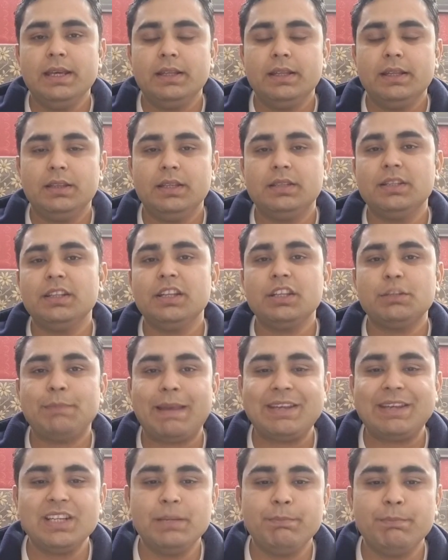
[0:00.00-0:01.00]
This is a
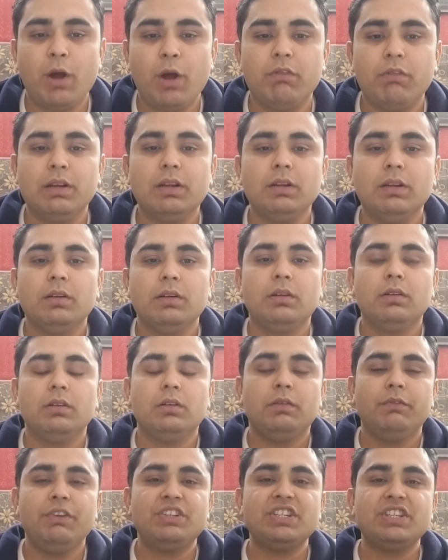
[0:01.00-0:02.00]
special power
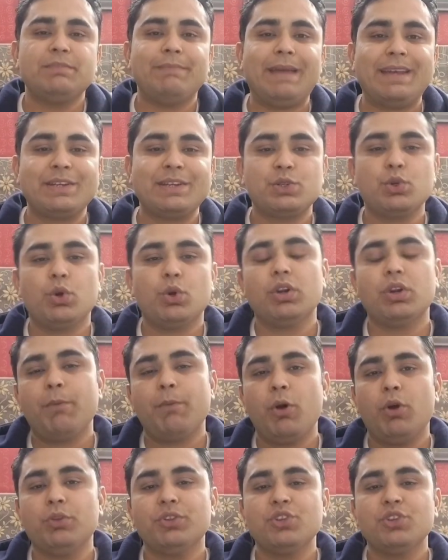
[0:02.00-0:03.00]
which is bestowed
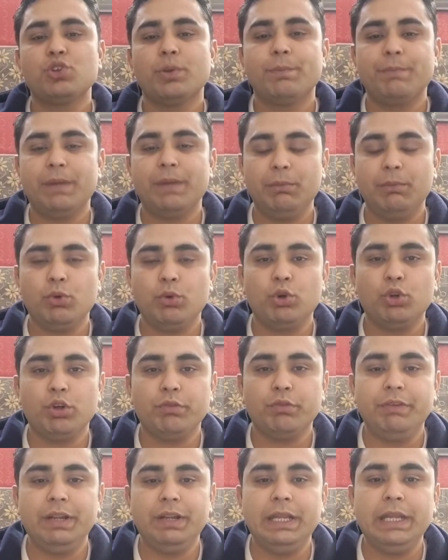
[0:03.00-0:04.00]
upon the Supreme Court
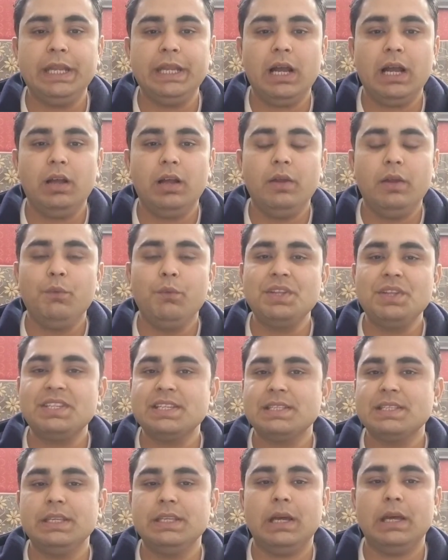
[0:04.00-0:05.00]
of India, which
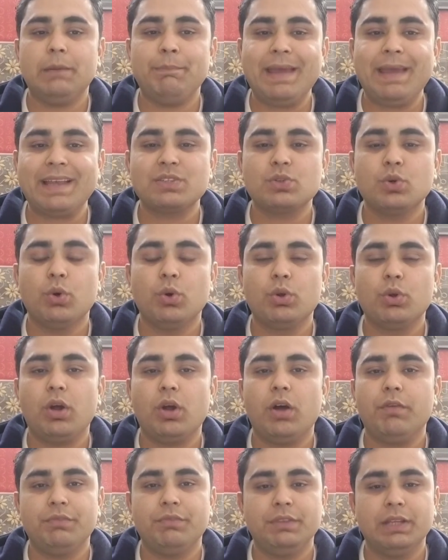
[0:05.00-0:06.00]
is the apex court
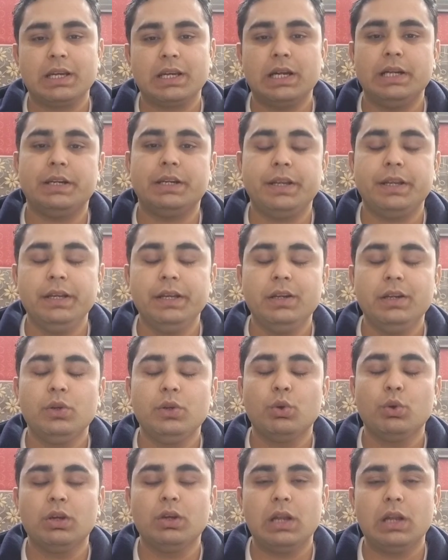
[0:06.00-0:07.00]
of the country, to
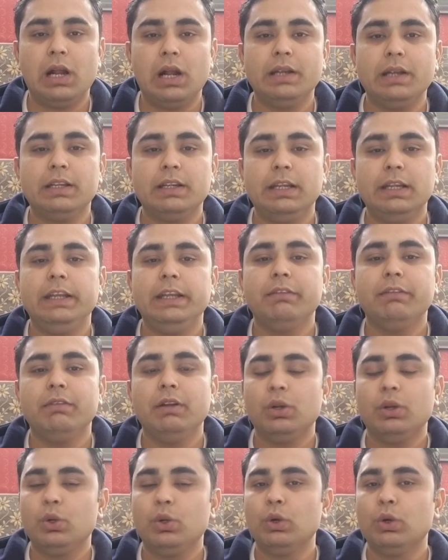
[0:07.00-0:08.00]
grant leave
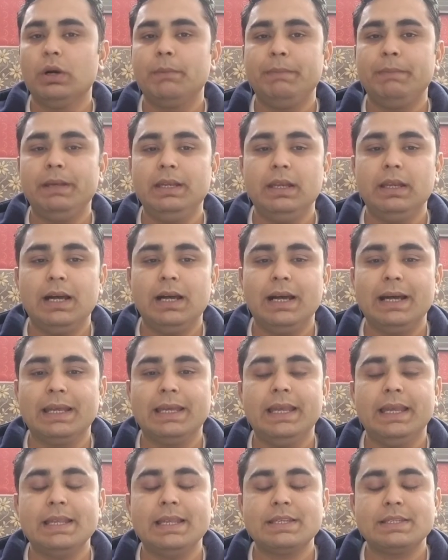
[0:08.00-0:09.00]
to appeal
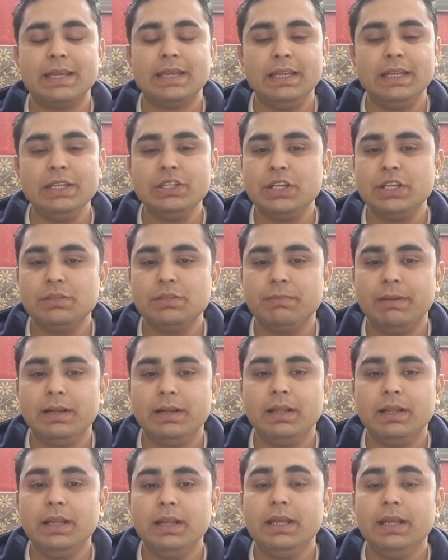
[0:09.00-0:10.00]
against any
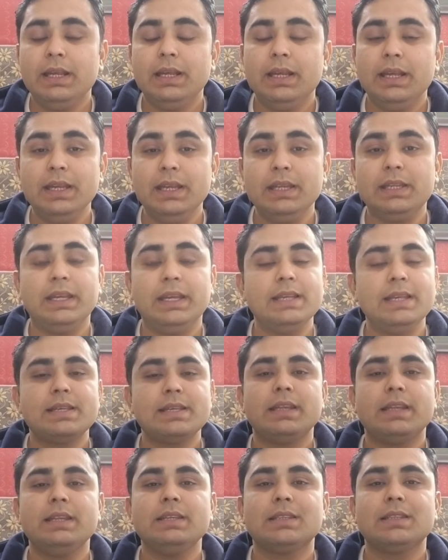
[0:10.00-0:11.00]
judgment in case
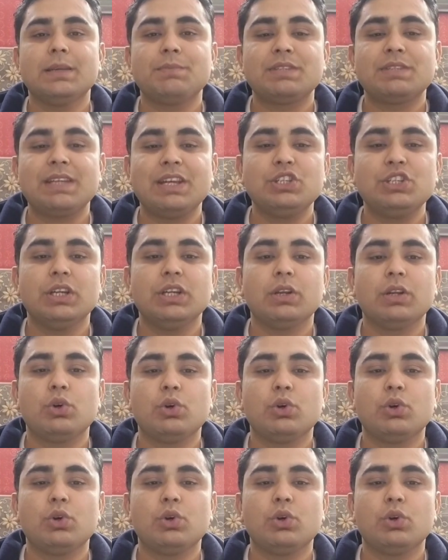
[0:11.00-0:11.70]
any substantial